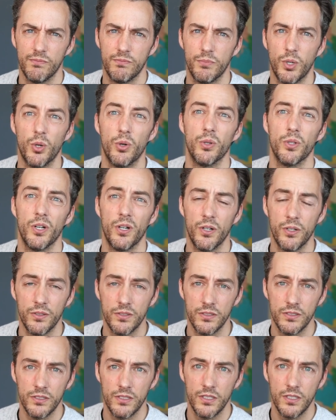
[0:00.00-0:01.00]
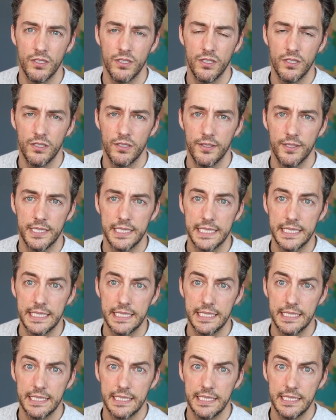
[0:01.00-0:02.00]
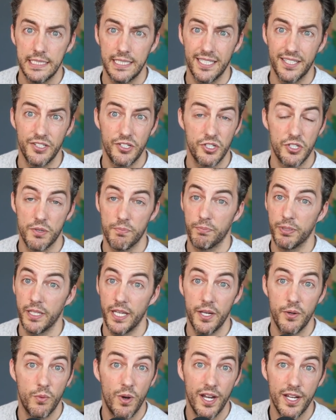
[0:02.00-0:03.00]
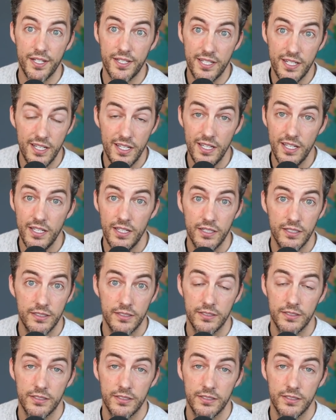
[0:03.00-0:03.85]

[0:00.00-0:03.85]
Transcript: polo? Thinking just a plain white tee?